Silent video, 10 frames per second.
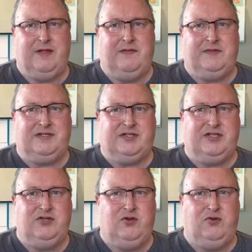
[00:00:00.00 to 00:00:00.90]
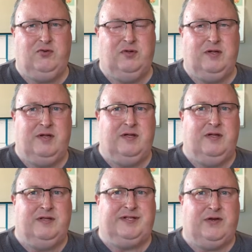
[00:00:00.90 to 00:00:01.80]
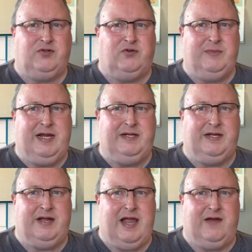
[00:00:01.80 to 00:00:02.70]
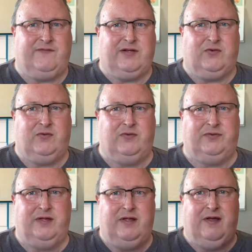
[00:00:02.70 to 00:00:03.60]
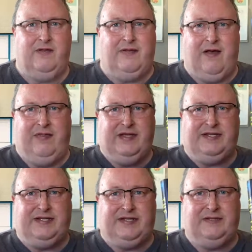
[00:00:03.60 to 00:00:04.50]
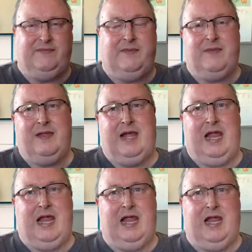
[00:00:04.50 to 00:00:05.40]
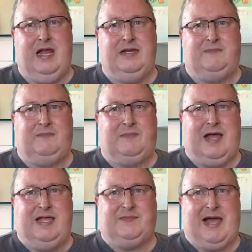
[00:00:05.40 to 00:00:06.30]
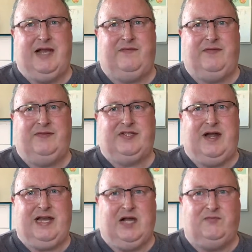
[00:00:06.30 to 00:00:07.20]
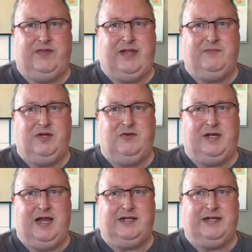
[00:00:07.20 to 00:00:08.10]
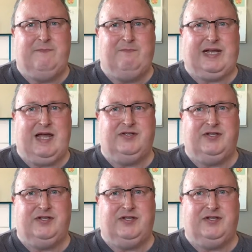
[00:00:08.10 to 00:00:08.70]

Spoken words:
There's this new social media outfit called The This, and as part of signing up with them, you get an implant